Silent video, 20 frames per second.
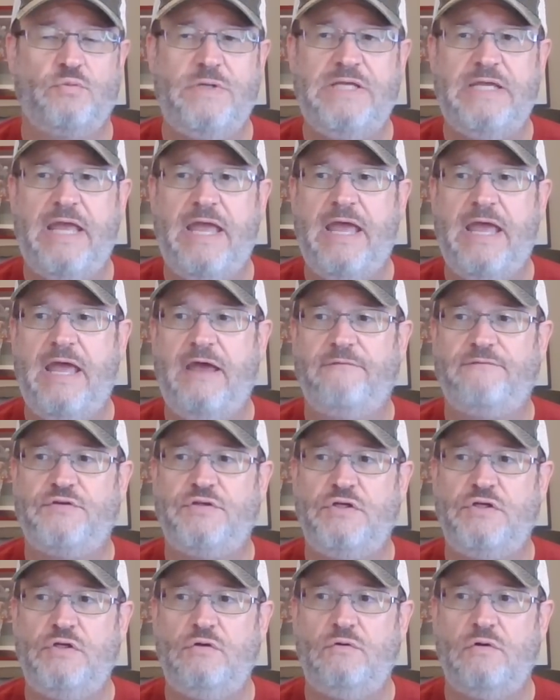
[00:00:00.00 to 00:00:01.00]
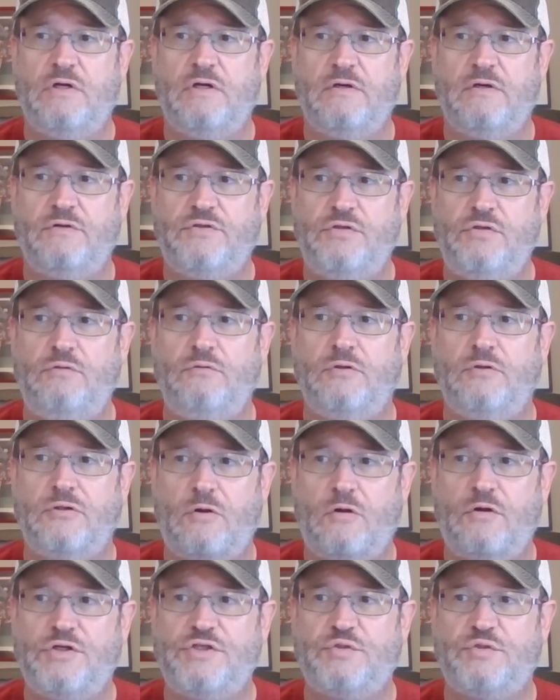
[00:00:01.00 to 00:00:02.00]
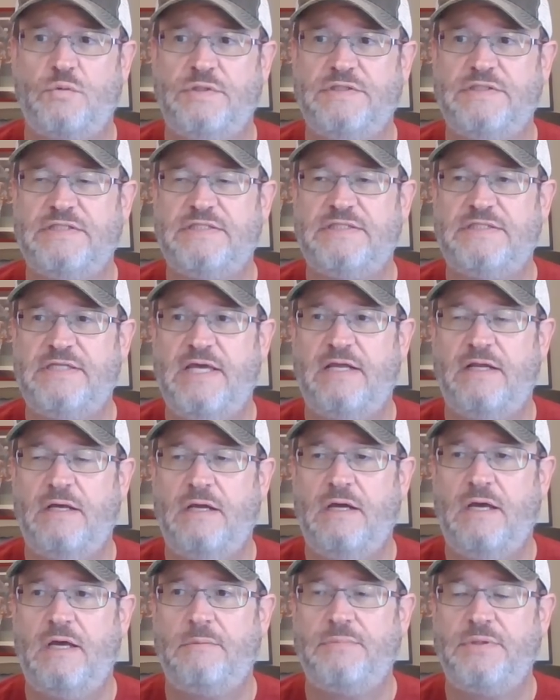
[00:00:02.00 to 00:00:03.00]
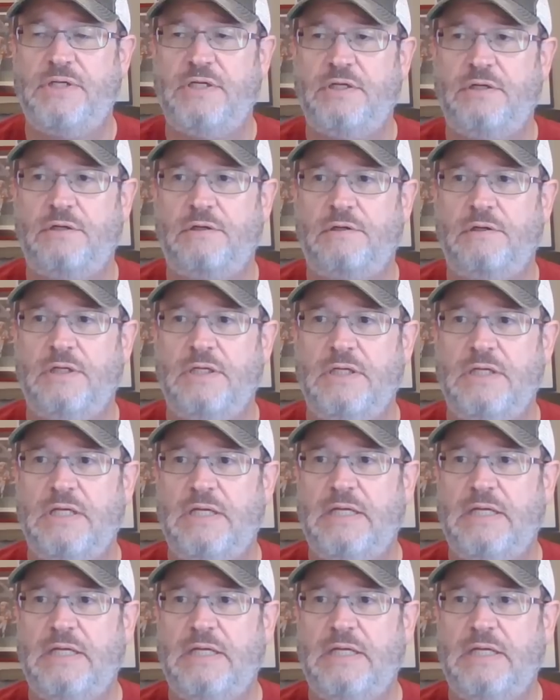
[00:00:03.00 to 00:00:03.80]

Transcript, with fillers: We have two two large ones set up here